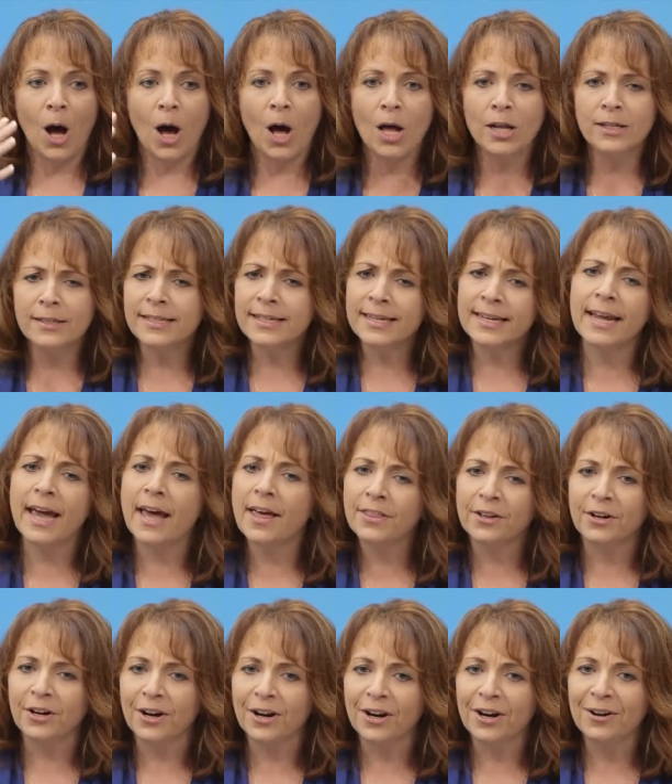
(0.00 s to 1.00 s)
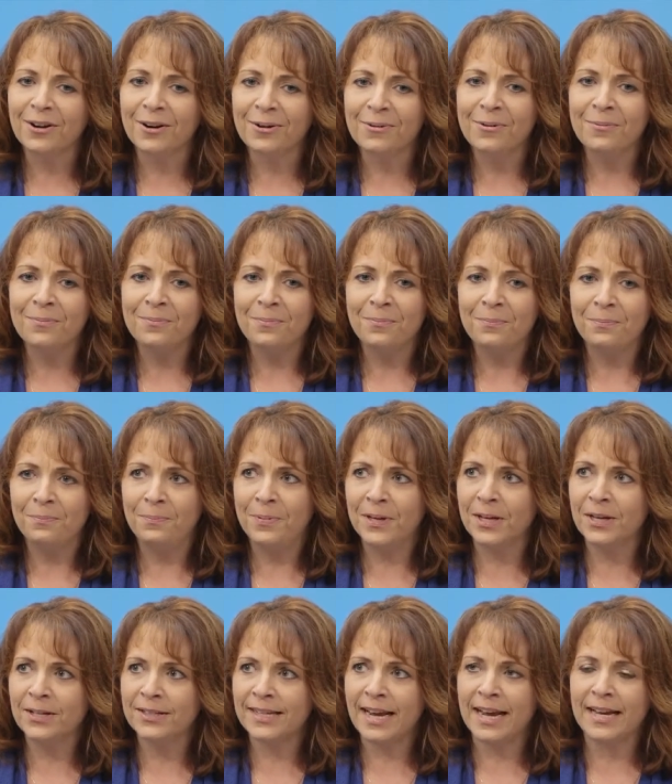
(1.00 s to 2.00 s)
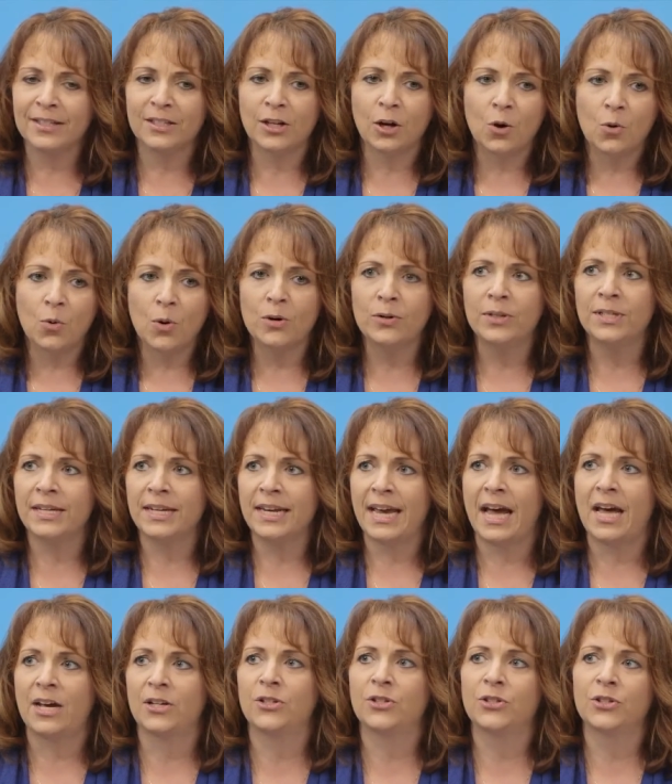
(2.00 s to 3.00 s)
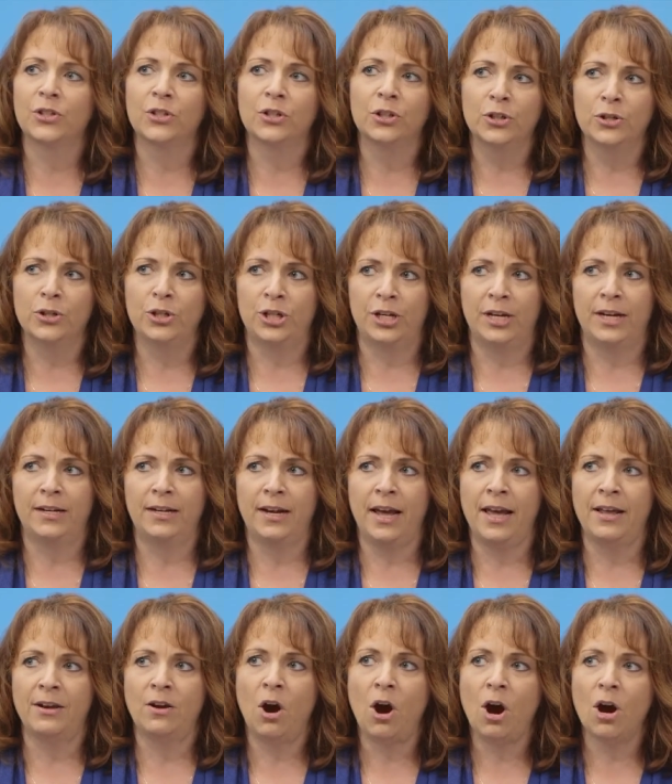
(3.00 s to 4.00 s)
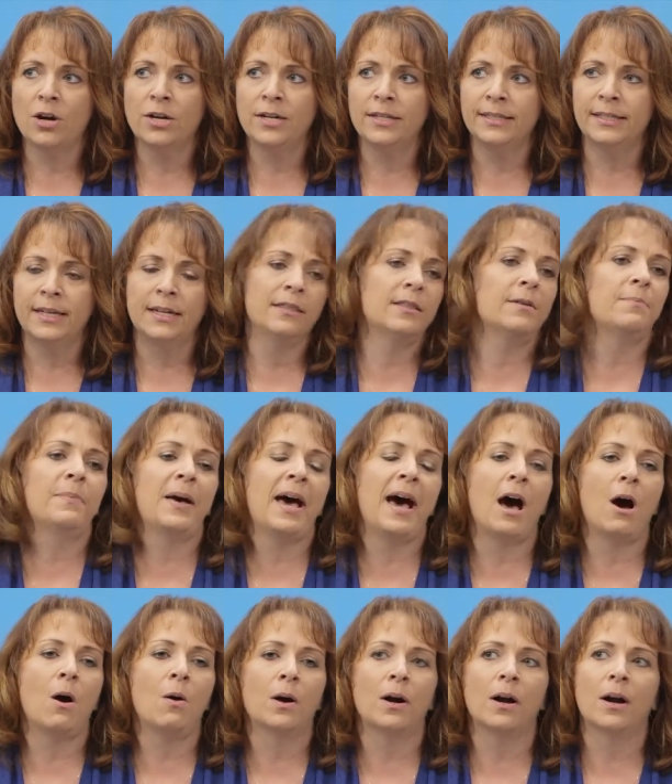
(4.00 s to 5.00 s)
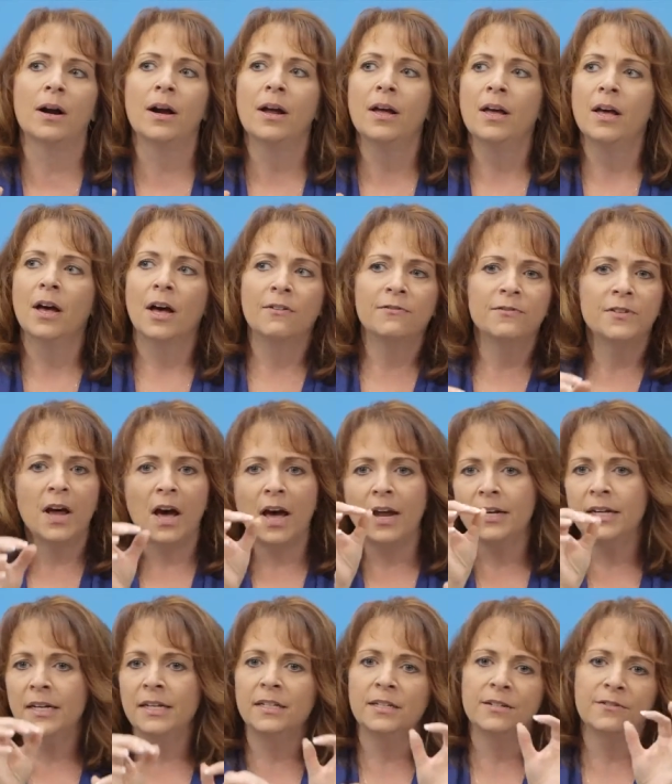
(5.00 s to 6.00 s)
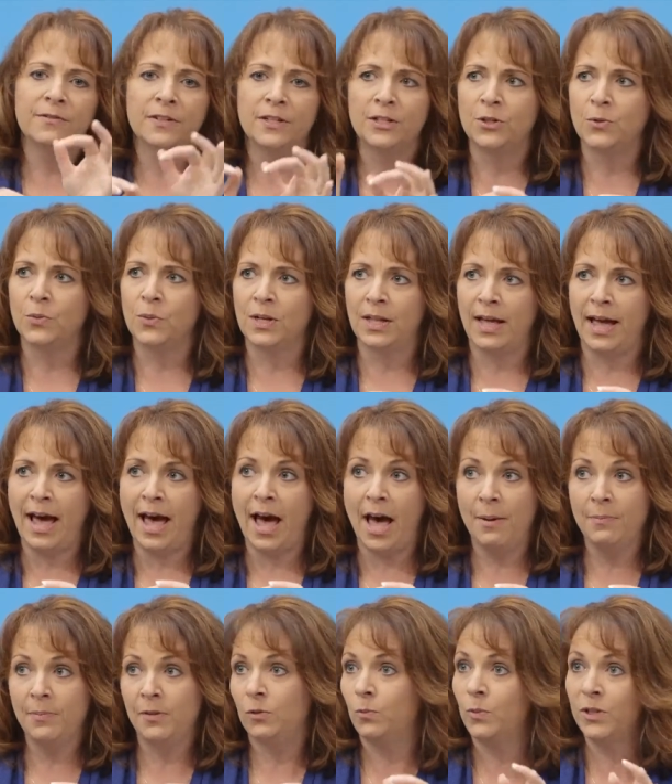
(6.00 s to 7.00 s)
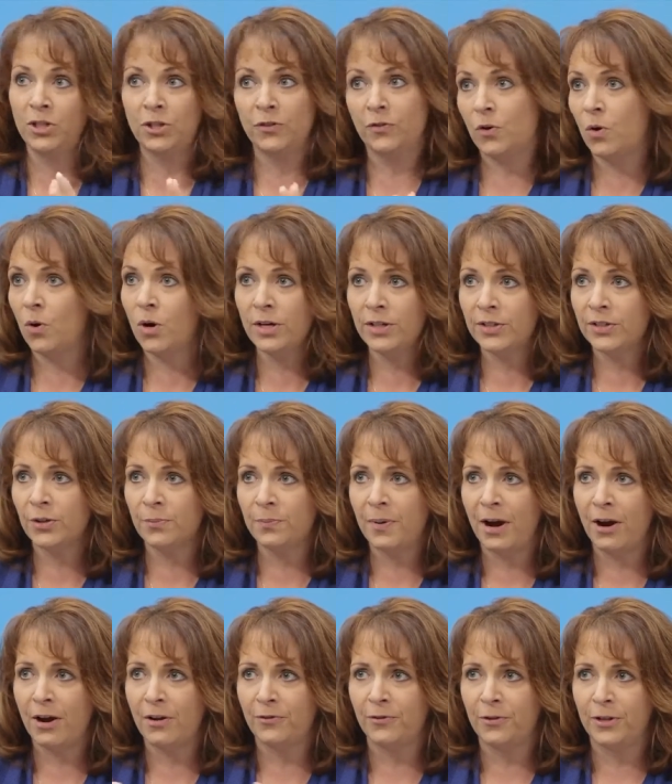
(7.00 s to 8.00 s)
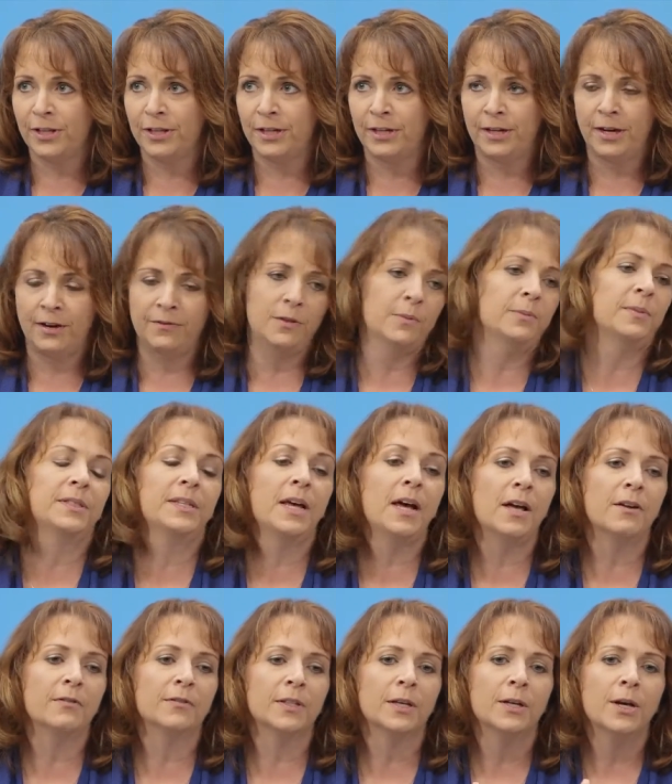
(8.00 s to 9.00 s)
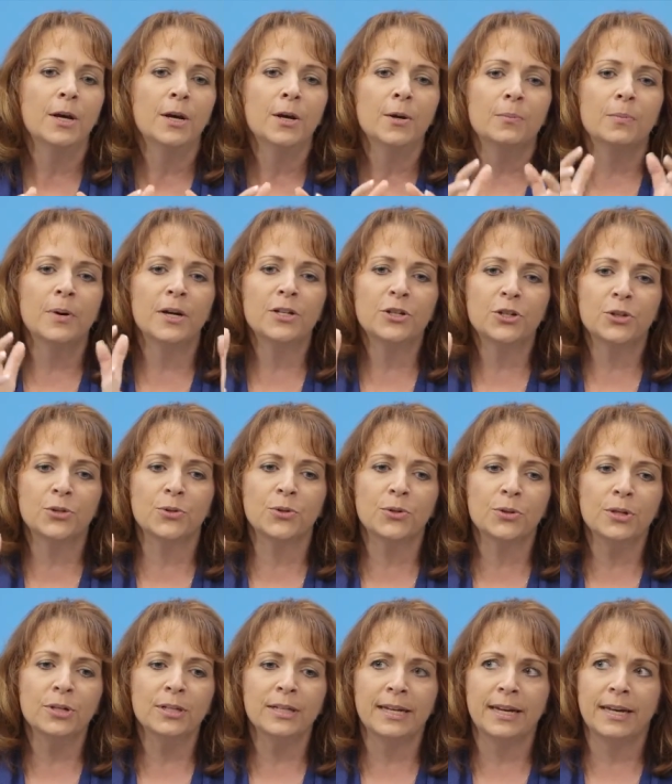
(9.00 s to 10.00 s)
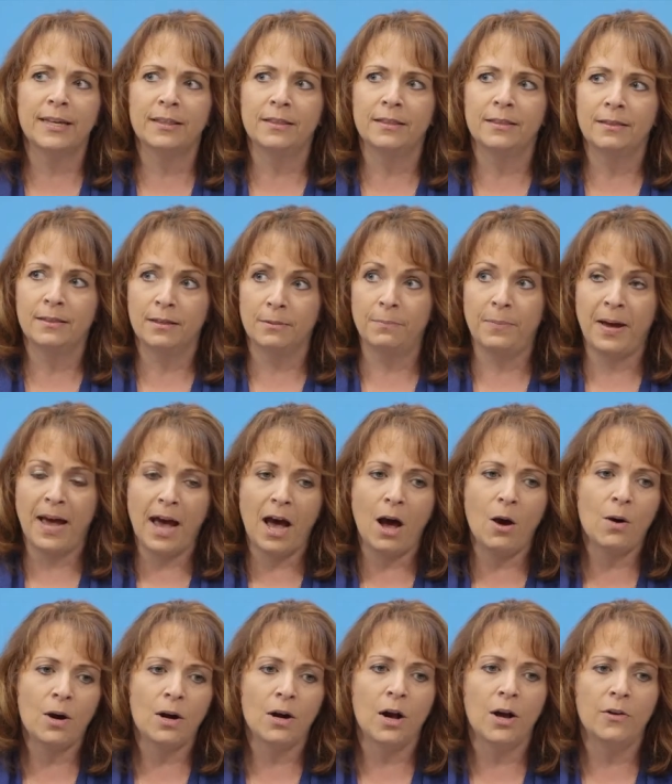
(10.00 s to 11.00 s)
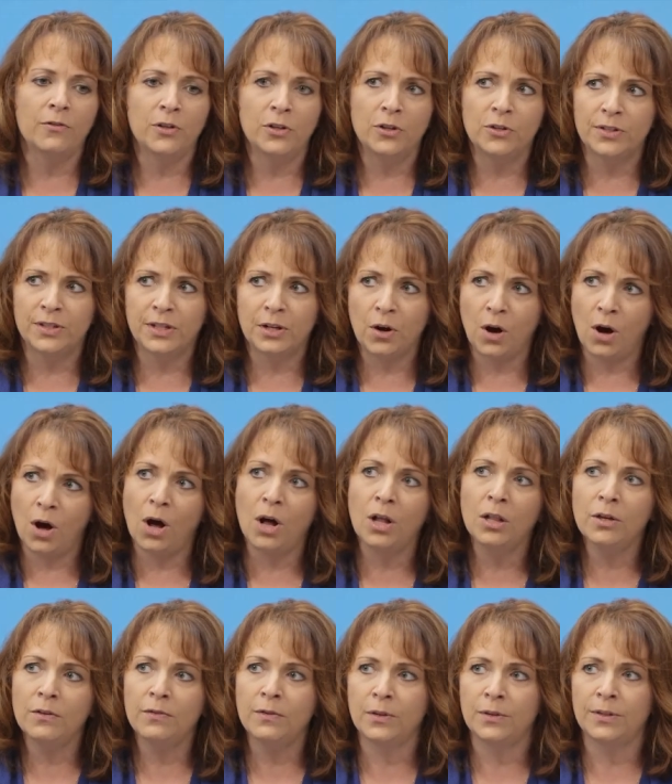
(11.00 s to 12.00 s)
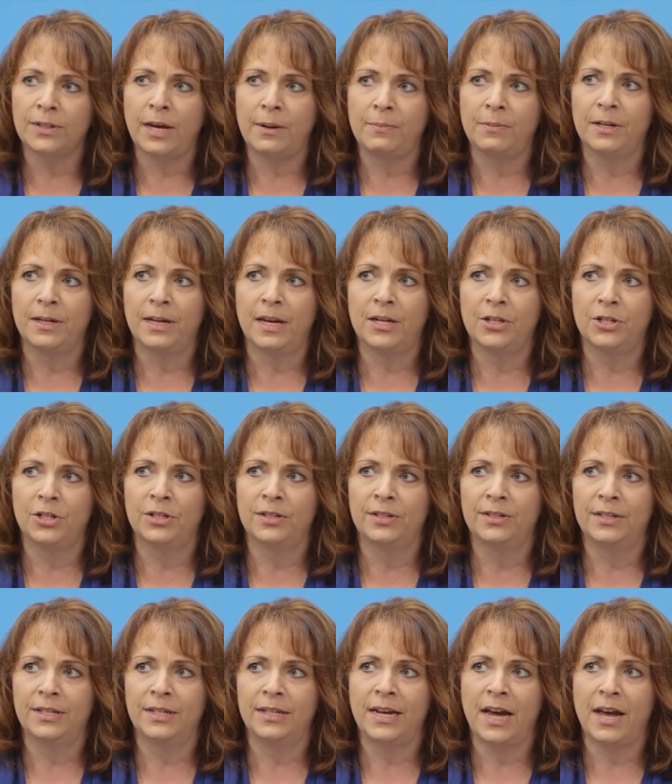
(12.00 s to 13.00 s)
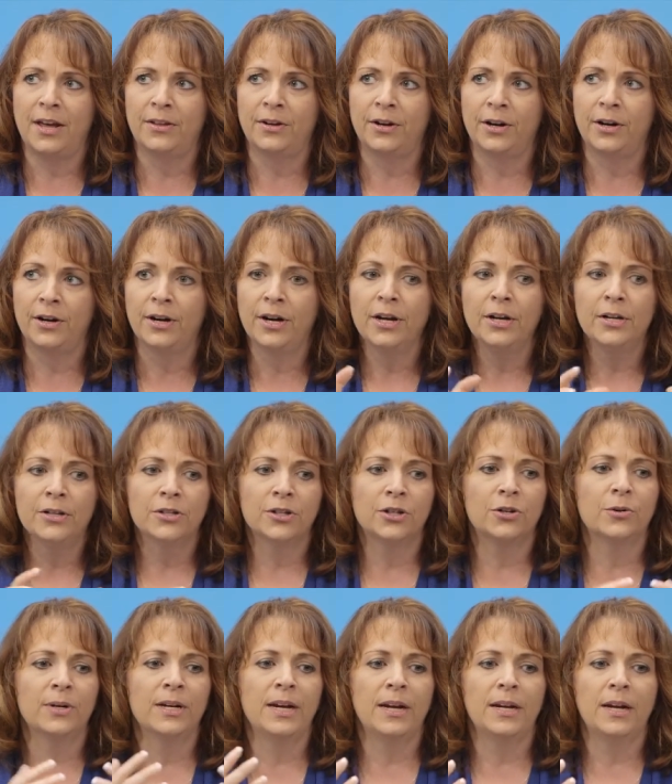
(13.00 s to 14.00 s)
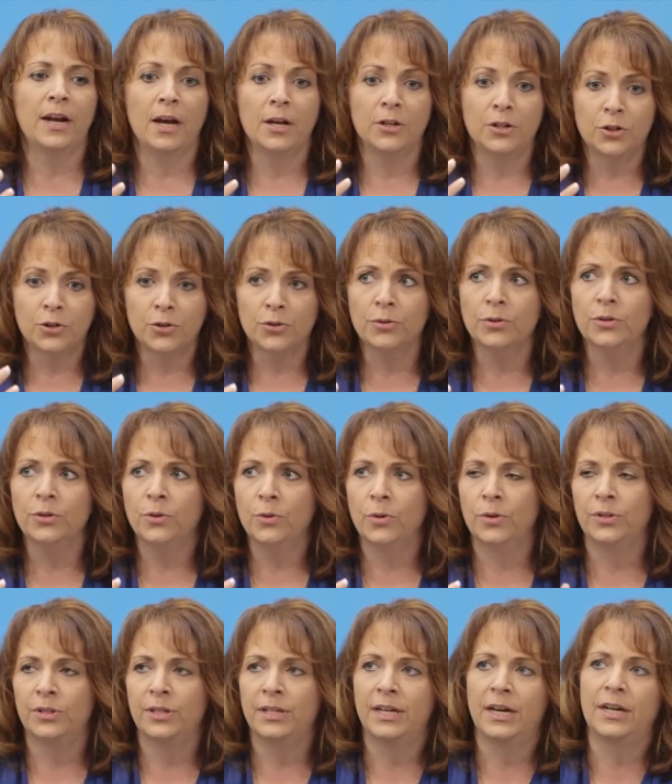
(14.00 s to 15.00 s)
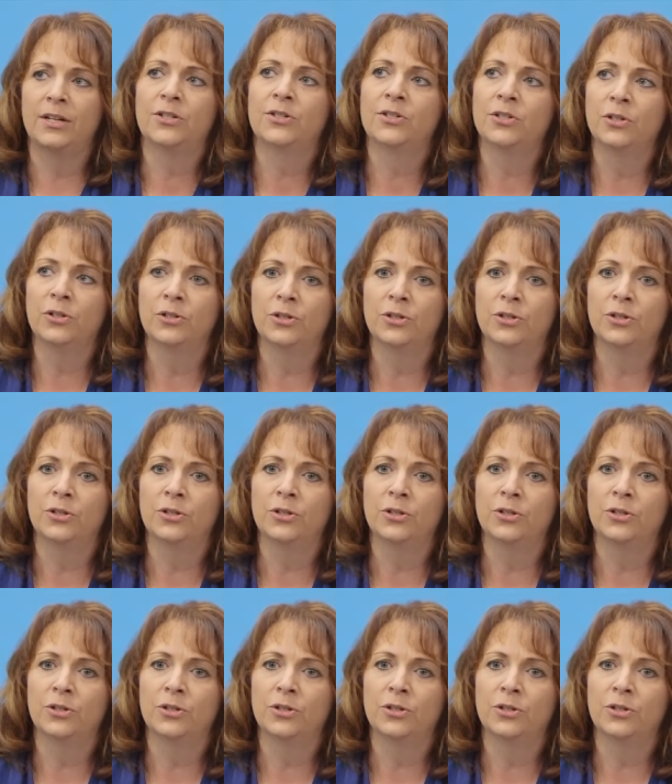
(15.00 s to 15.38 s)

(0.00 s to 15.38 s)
all together built as a quote to cash solution and harnessing the power of not individual apps, which of course are powerful in and of themselves, but truly the power of using all of those applications together to create a true quote to cash